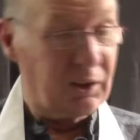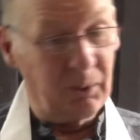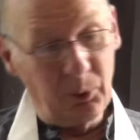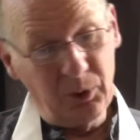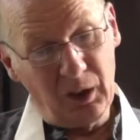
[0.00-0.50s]

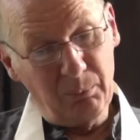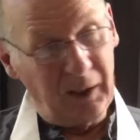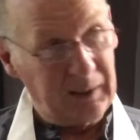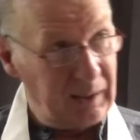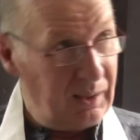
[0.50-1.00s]
the Buddha
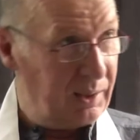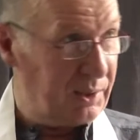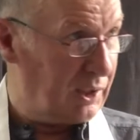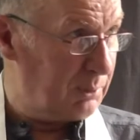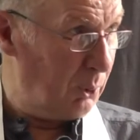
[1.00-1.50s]
and Meghiya
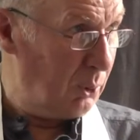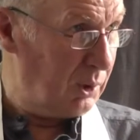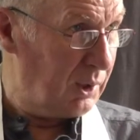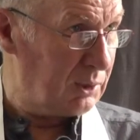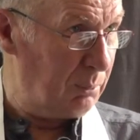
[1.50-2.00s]
is
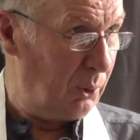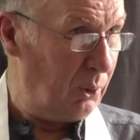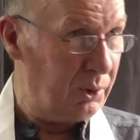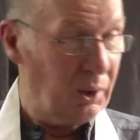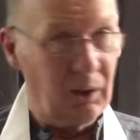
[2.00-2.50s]
expo-
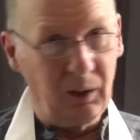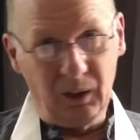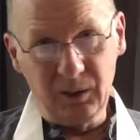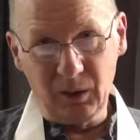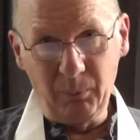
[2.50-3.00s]
explored,
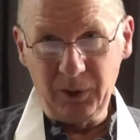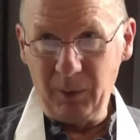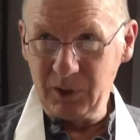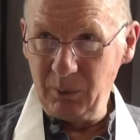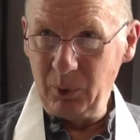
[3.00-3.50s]
and
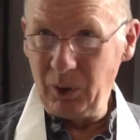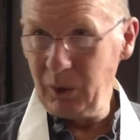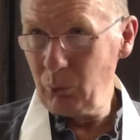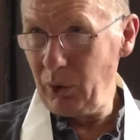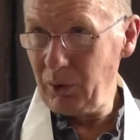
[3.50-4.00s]
sometimes the
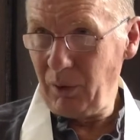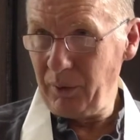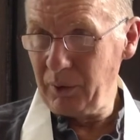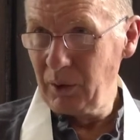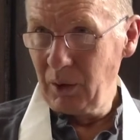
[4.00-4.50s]
Buddha and one or
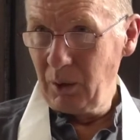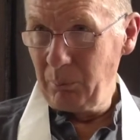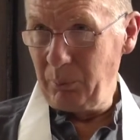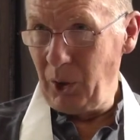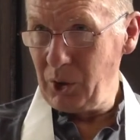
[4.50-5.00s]
other
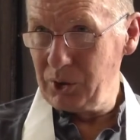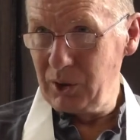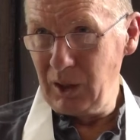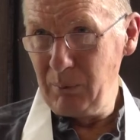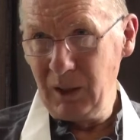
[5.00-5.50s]
person
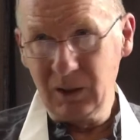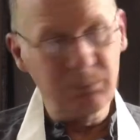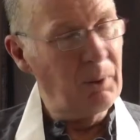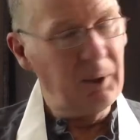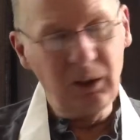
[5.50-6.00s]
that he
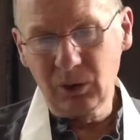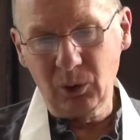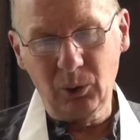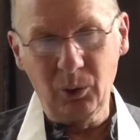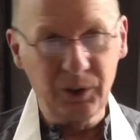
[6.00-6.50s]
meets. Maybe he
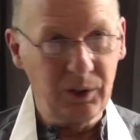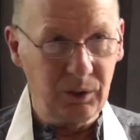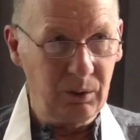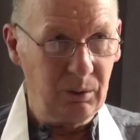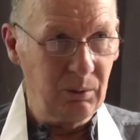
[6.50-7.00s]
sort of goes
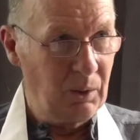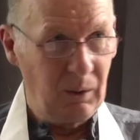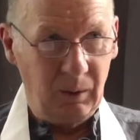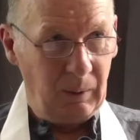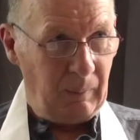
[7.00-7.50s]
into
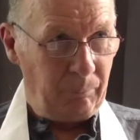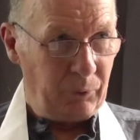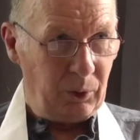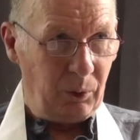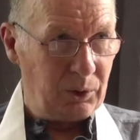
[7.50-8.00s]

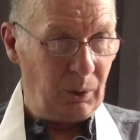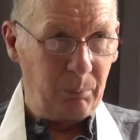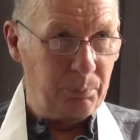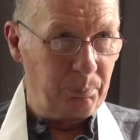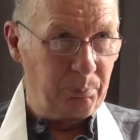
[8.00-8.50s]
you know,
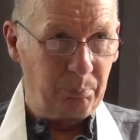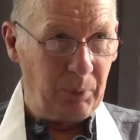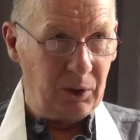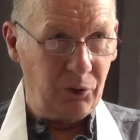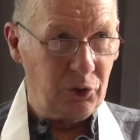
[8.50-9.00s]
some
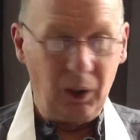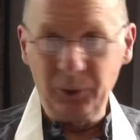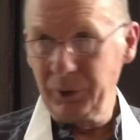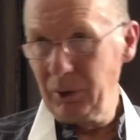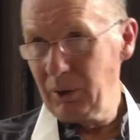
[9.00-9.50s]
piece of
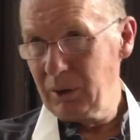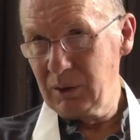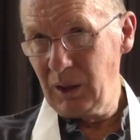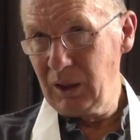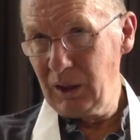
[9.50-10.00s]
shelter
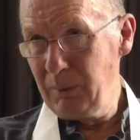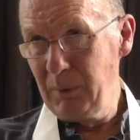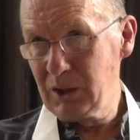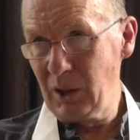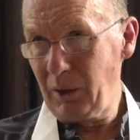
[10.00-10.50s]
and, and he
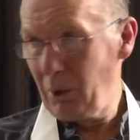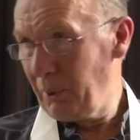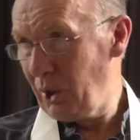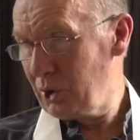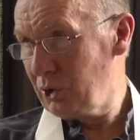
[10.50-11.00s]
meets another
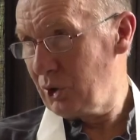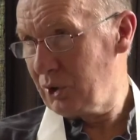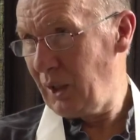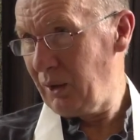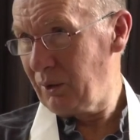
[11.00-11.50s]
person
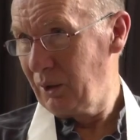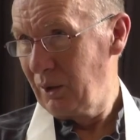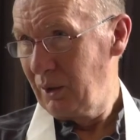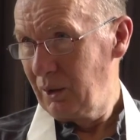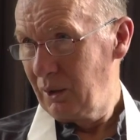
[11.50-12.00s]
just there.
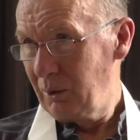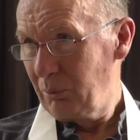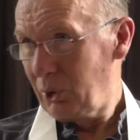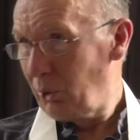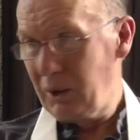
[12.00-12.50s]

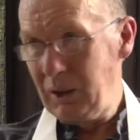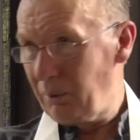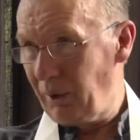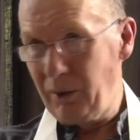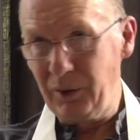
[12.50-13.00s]
We don't
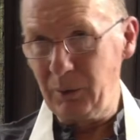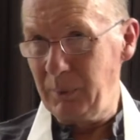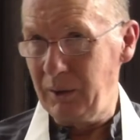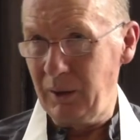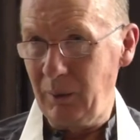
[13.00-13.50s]
hear of Ananda
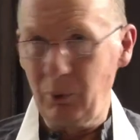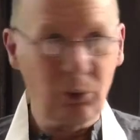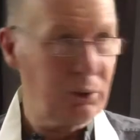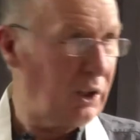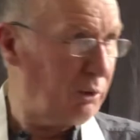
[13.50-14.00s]
being there, we
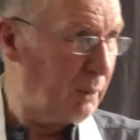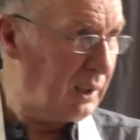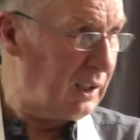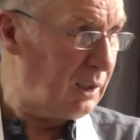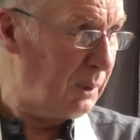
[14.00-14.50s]
don't hear of
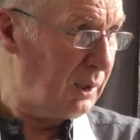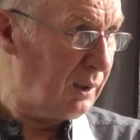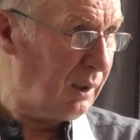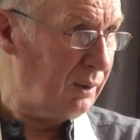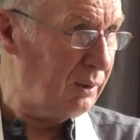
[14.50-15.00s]
Meghiya
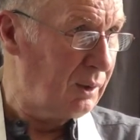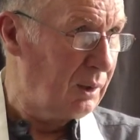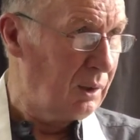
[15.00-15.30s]
being there.